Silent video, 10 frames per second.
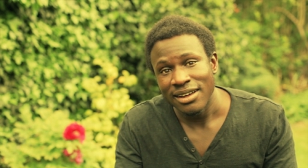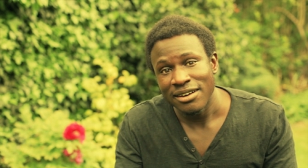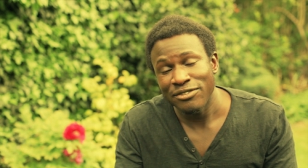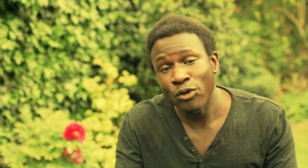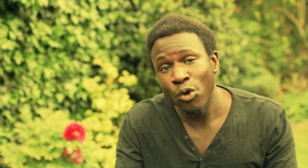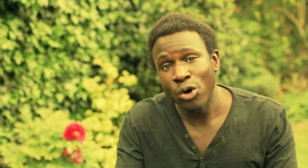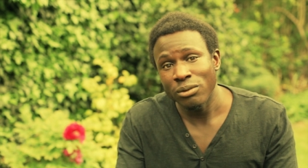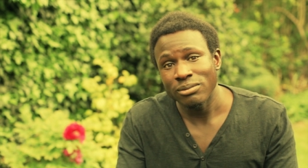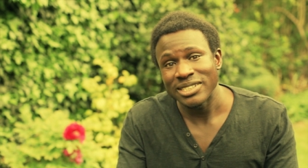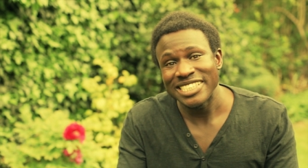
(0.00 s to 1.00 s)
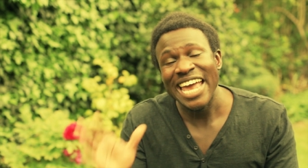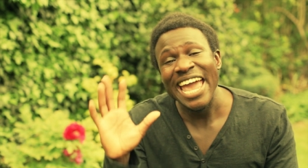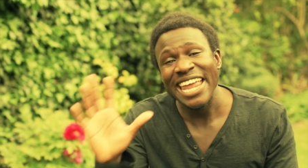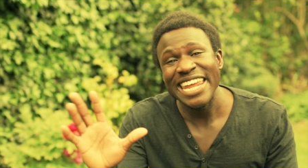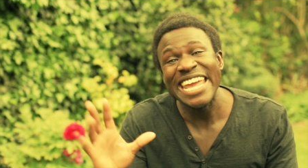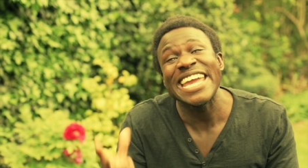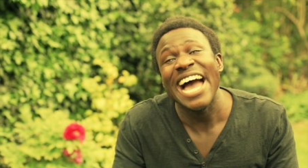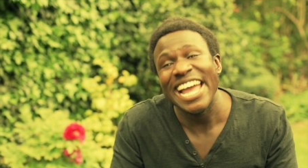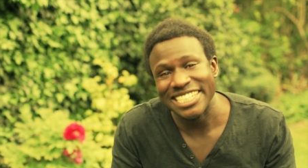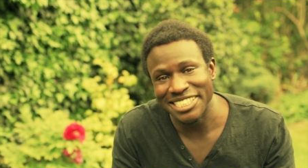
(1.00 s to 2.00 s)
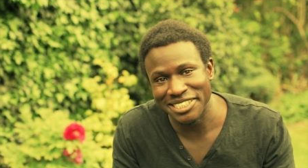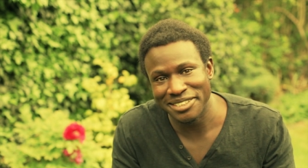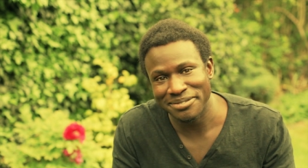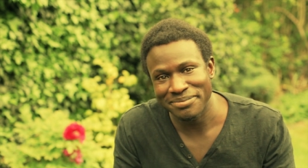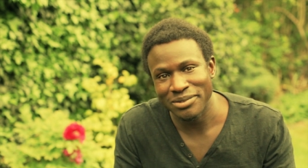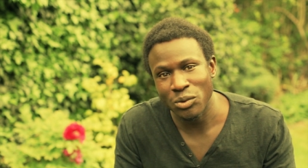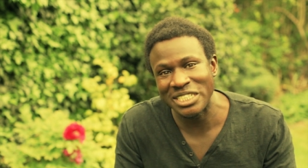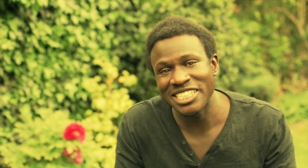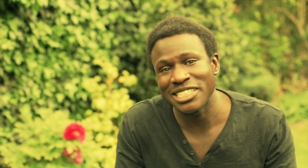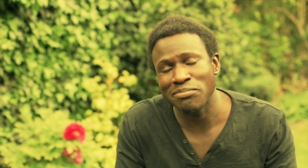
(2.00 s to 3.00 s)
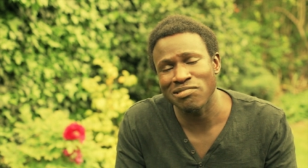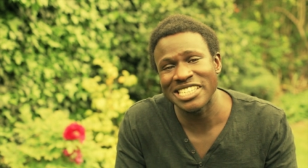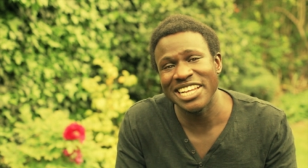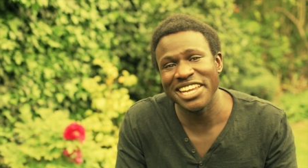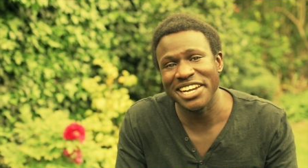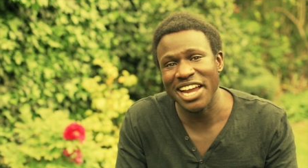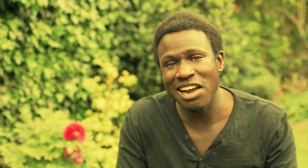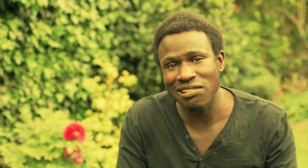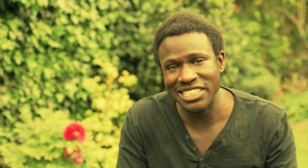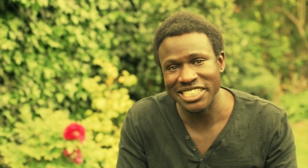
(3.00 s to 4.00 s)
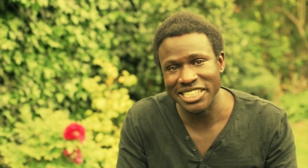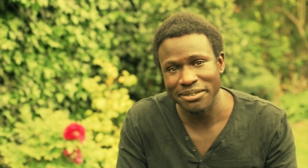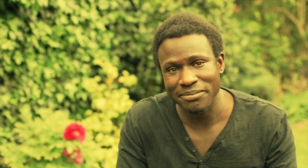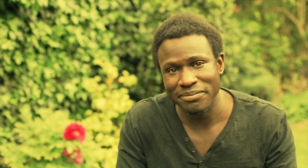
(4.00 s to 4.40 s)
for 10 reais, which is the Brazilian currency